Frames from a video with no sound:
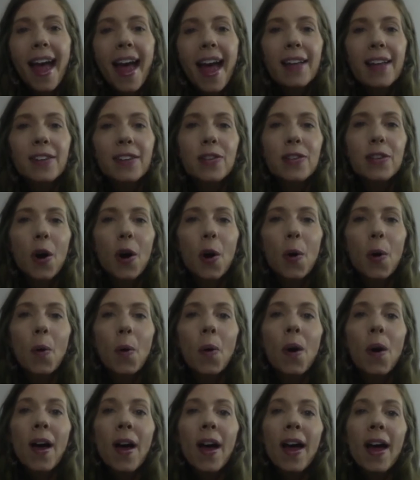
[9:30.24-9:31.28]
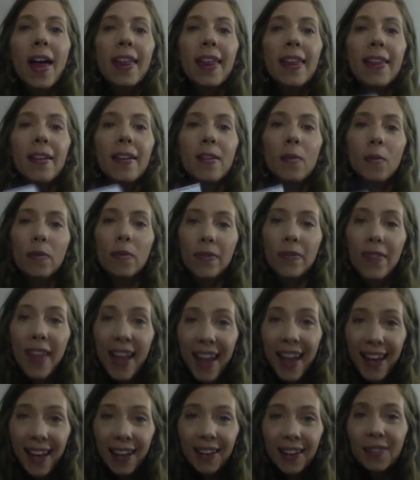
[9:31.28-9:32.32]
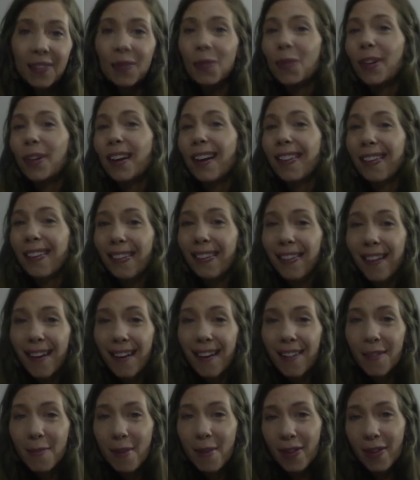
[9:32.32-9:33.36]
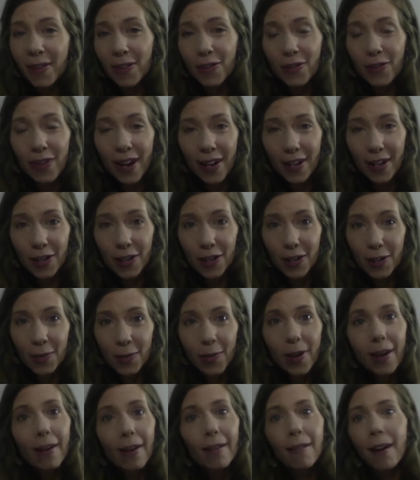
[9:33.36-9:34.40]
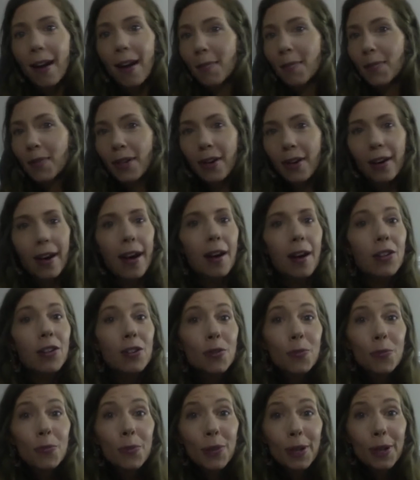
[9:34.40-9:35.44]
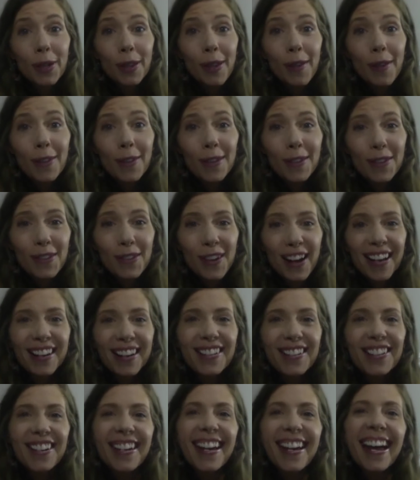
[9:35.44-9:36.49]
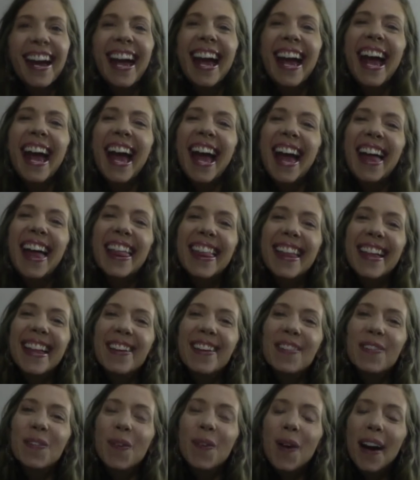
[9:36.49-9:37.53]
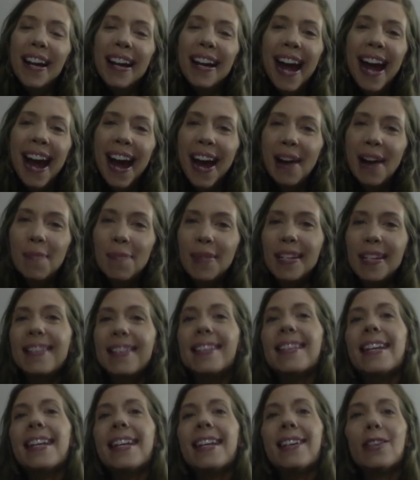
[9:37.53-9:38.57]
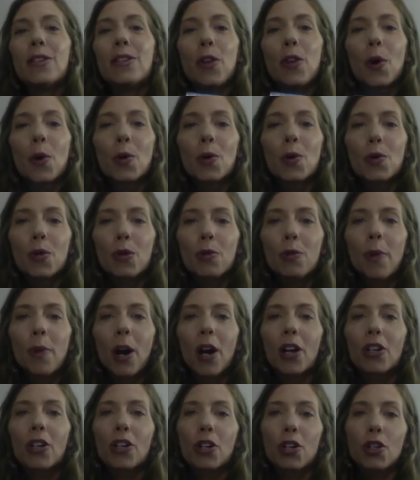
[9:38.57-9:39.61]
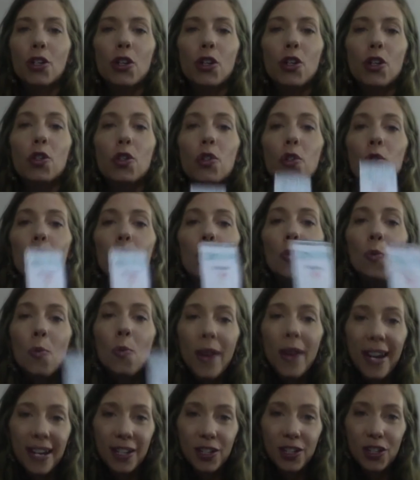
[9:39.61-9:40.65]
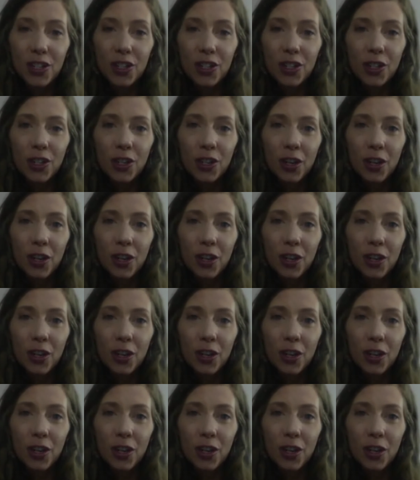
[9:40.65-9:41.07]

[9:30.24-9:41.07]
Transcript: And so then what I love about this strategy as well, I just really love this strategy. What happens is those two partners switch